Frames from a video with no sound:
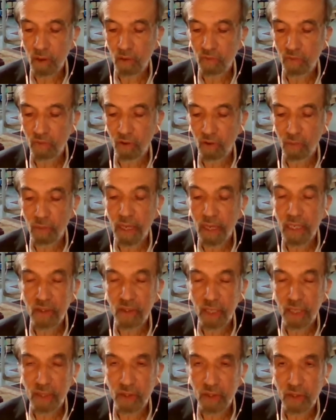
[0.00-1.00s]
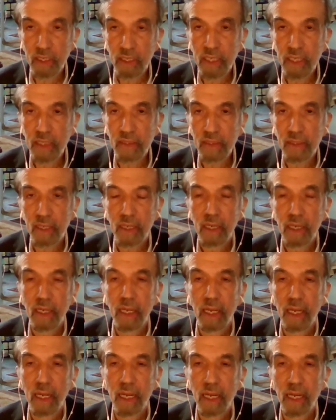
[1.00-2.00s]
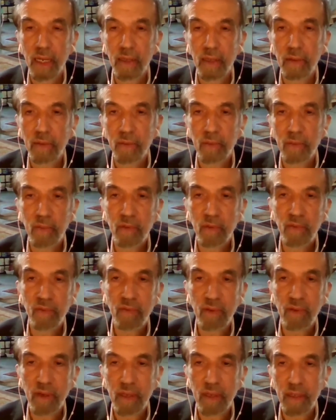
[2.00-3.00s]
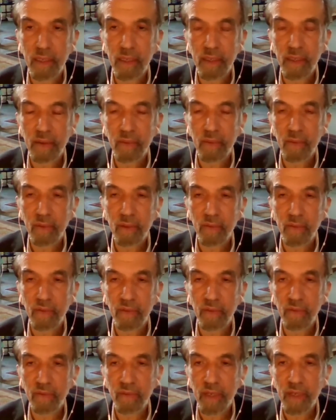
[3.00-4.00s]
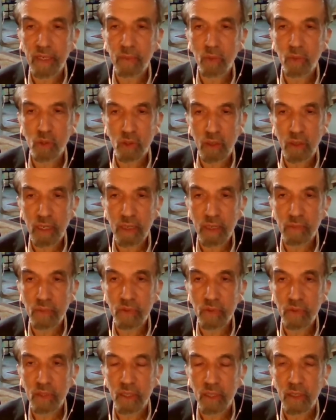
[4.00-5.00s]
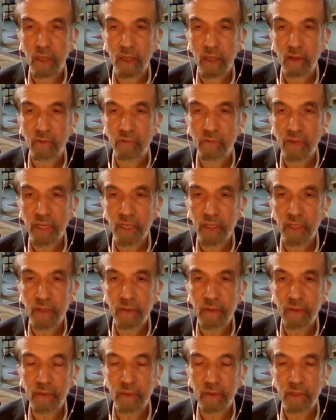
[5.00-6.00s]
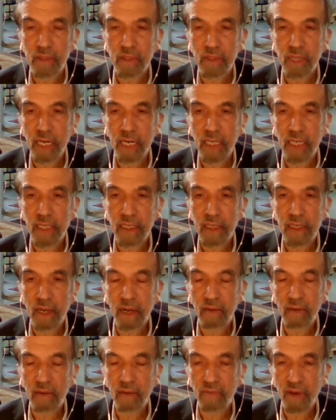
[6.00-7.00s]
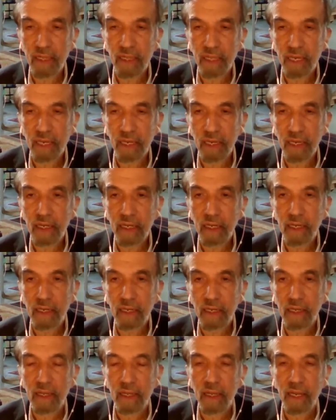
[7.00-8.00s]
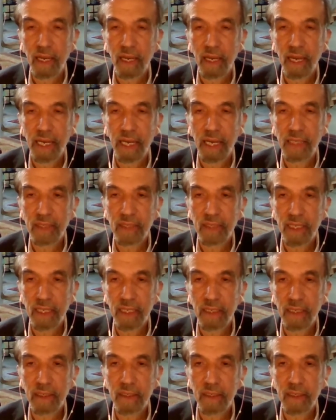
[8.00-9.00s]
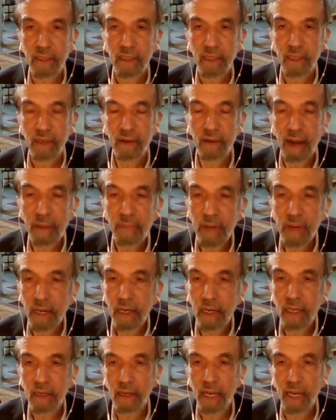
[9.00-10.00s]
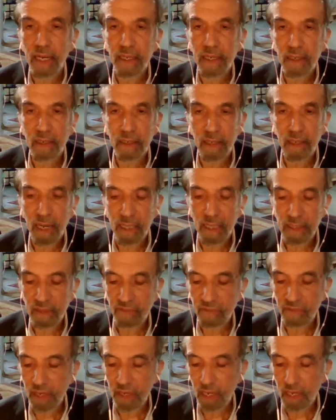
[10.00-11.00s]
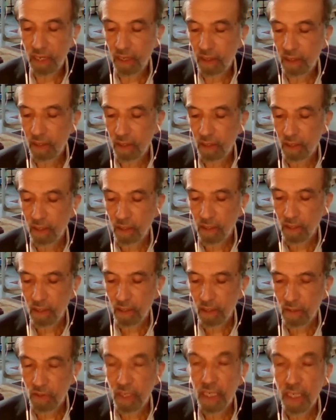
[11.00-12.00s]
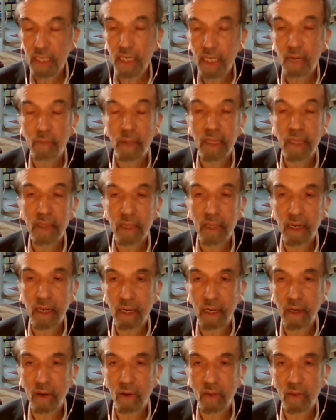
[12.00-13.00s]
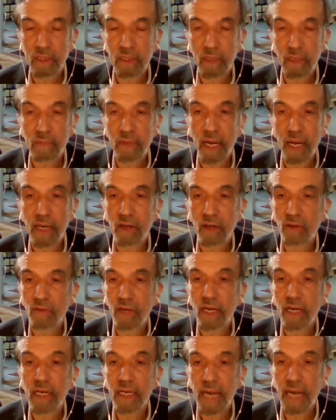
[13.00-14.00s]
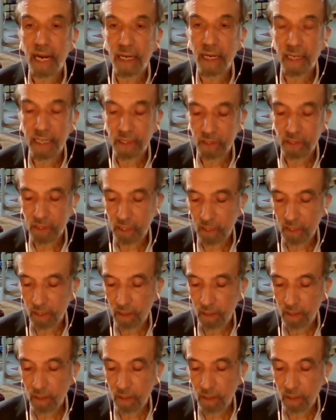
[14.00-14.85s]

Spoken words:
or for many centuries, uh, uh, we Muslims, we recite Al-Fatiha as a rapidly, like as if we are saying a mantra or some kind of an incantation.